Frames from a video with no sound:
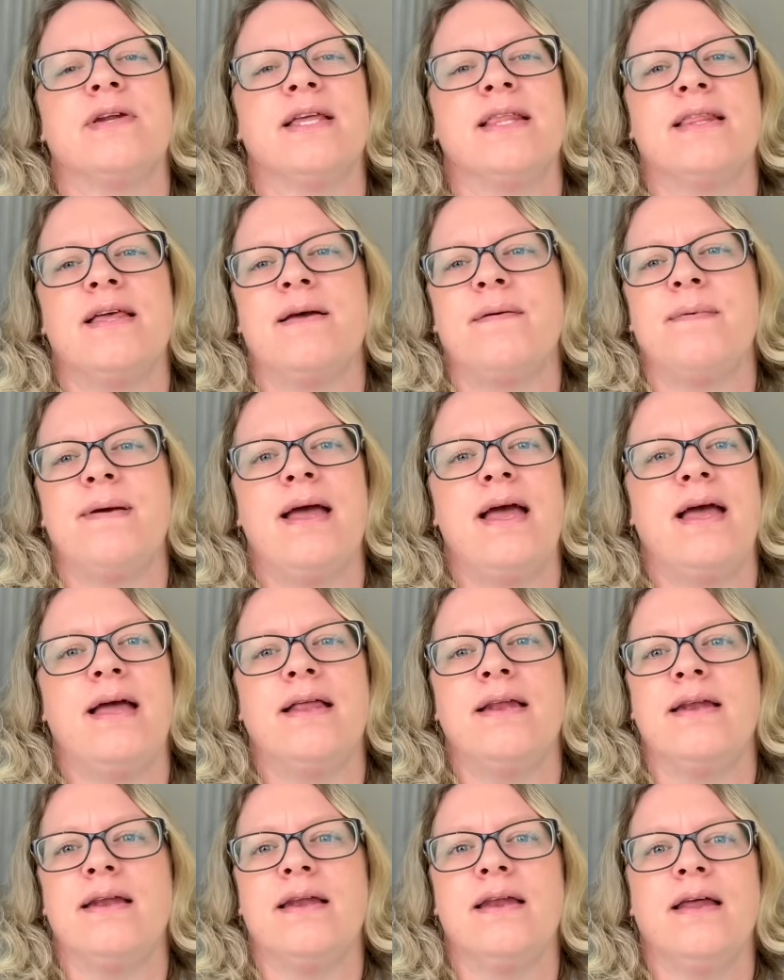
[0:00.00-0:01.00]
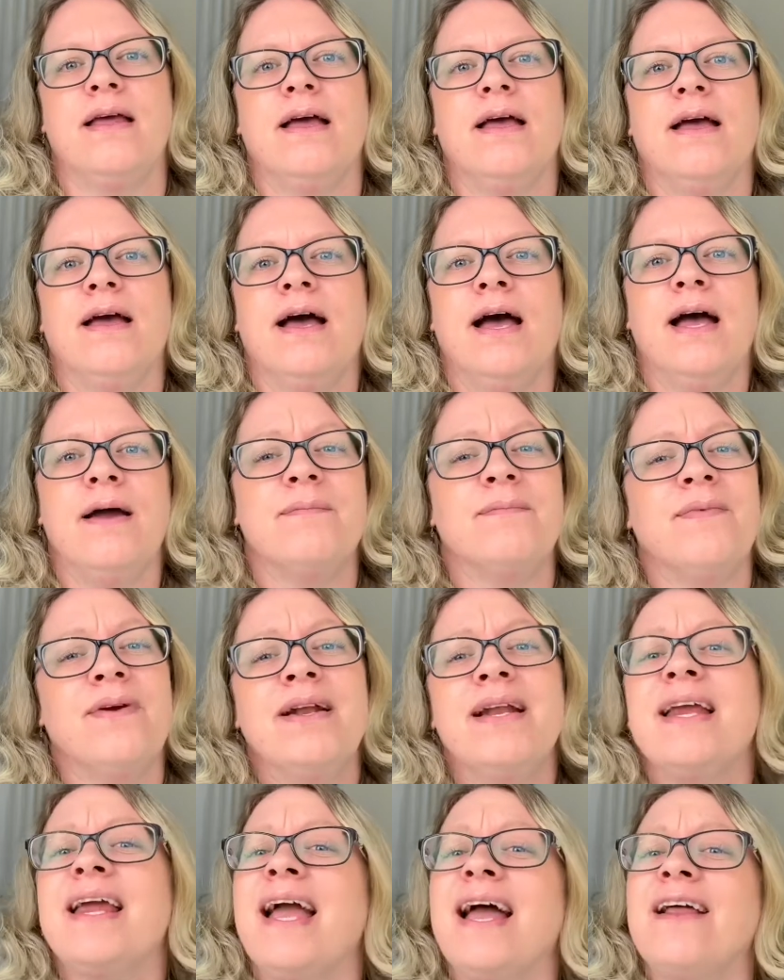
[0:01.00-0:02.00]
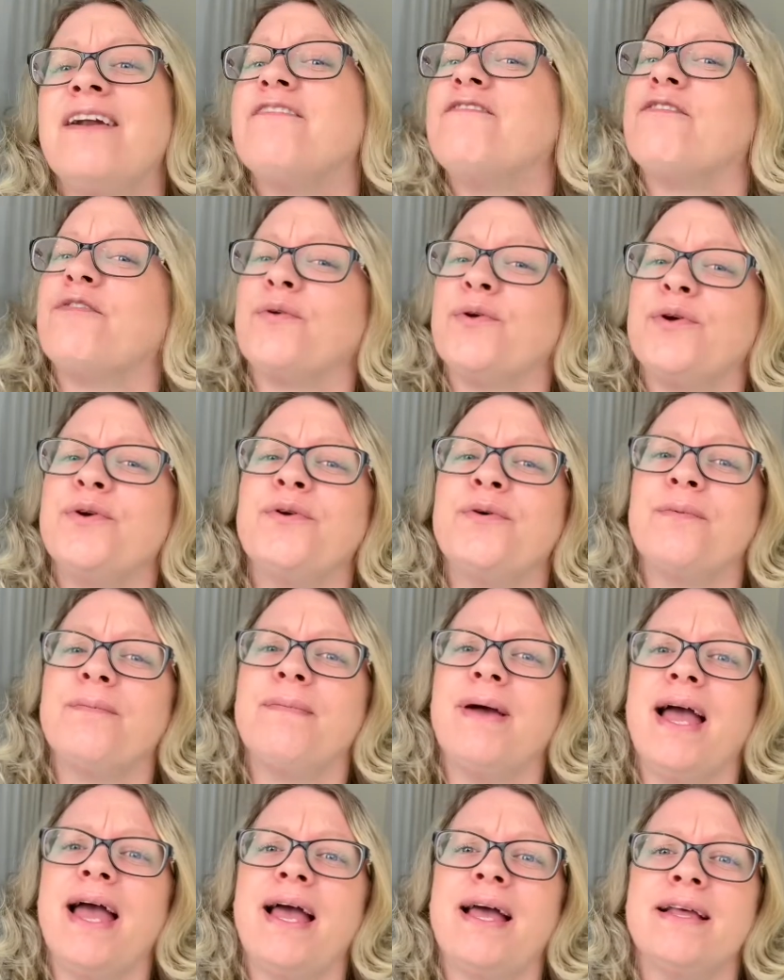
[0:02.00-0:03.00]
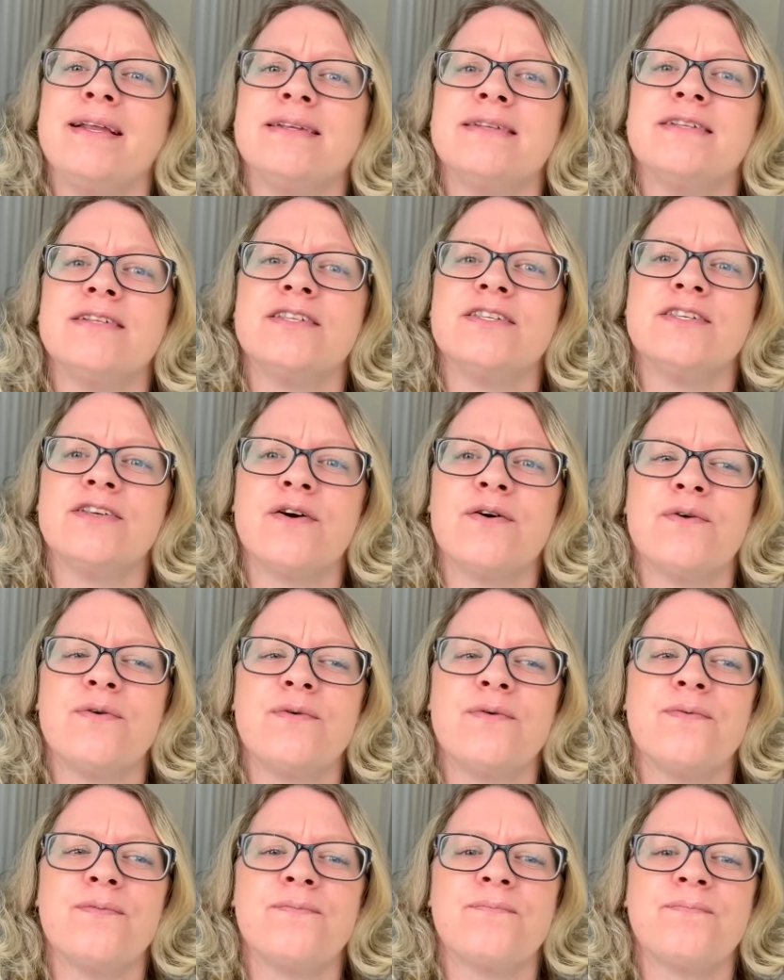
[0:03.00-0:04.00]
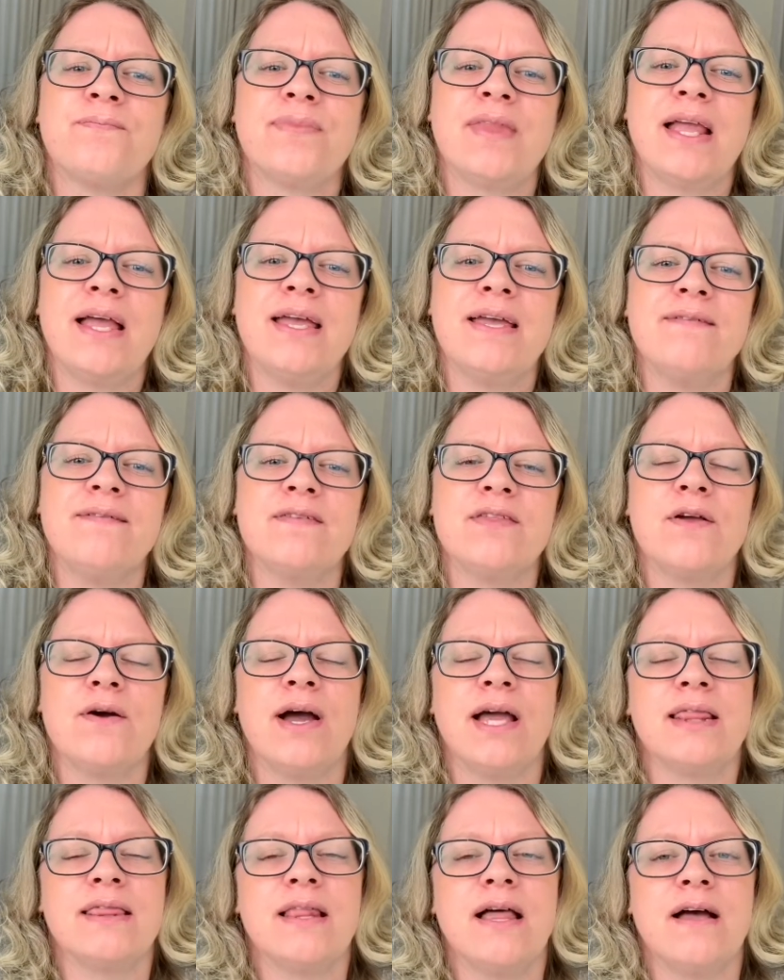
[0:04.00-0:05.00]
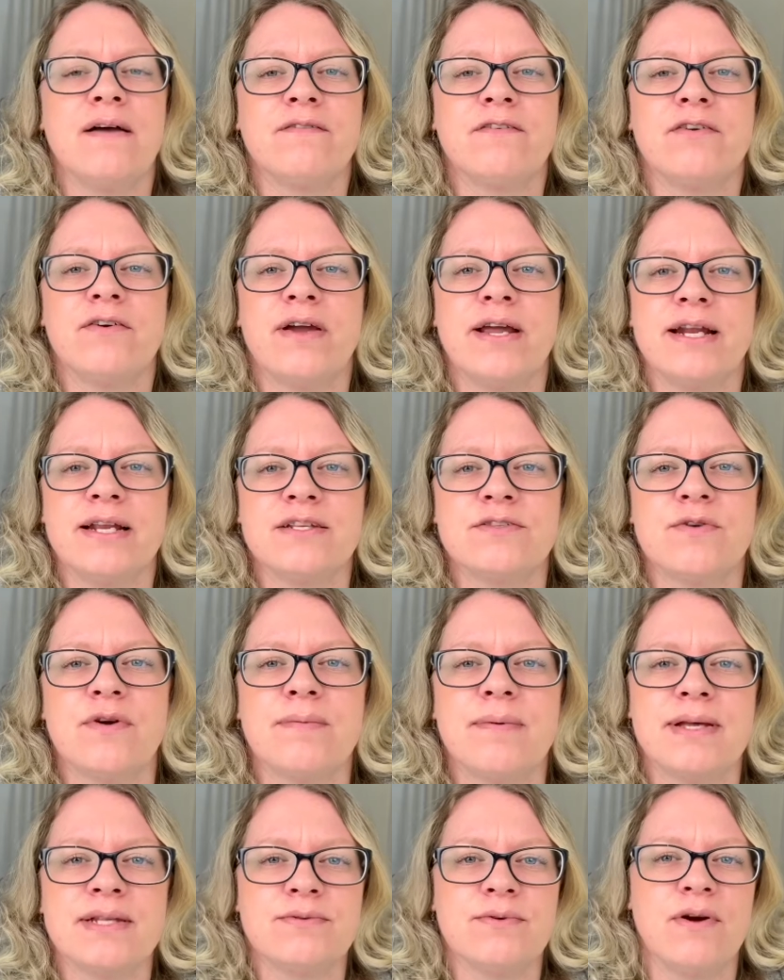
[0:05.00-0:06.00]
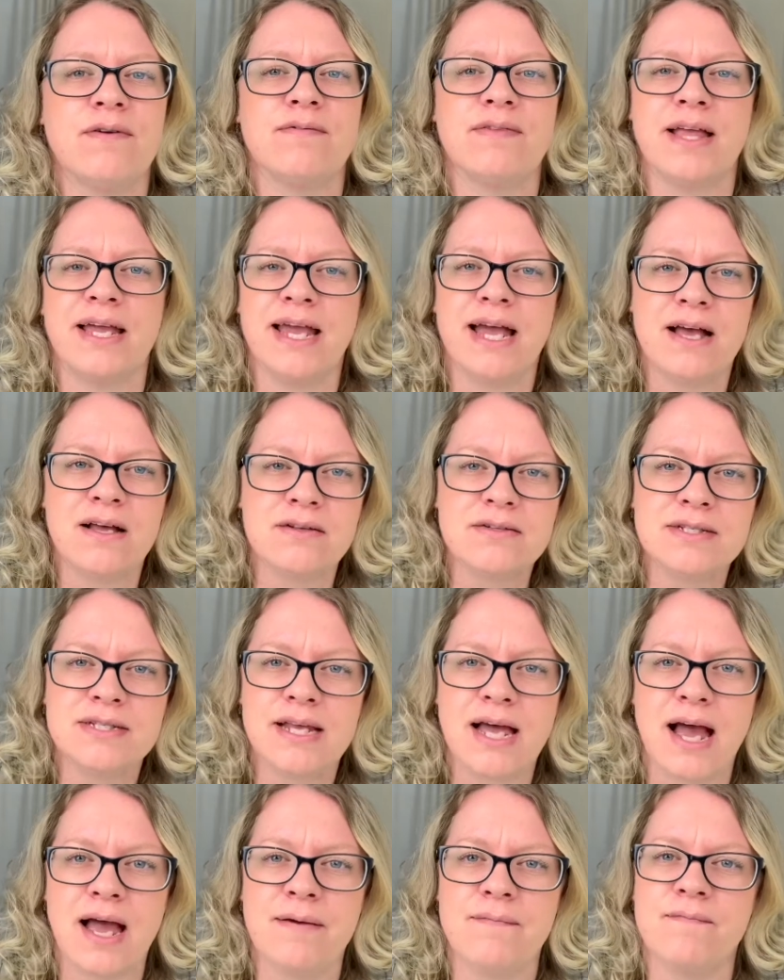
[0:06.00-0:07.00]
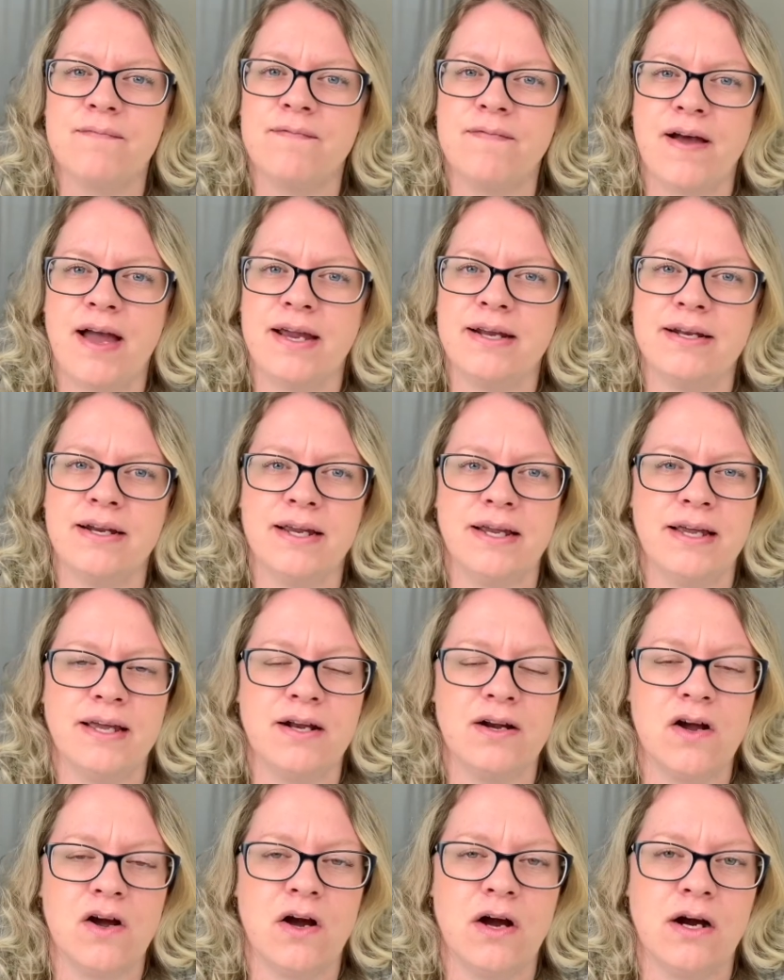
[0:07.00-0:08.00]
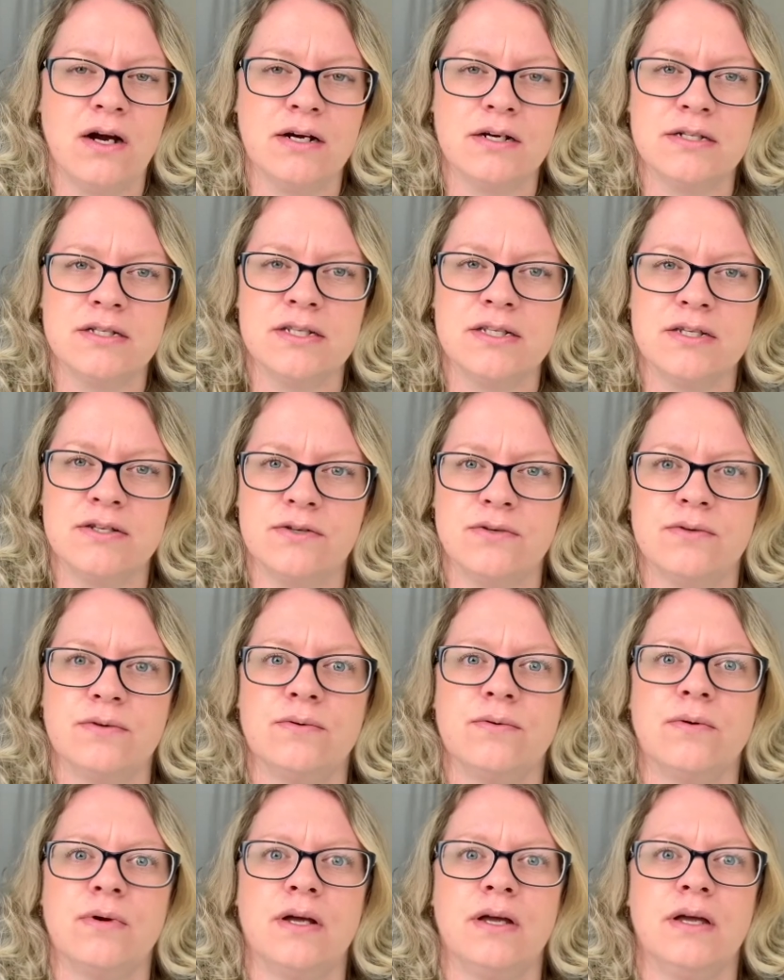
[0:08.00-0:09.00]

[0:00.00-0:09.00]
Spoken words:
them, and I'm running out of room. And so even though I love creating 12 by 12 layouts, I'm finding it hard to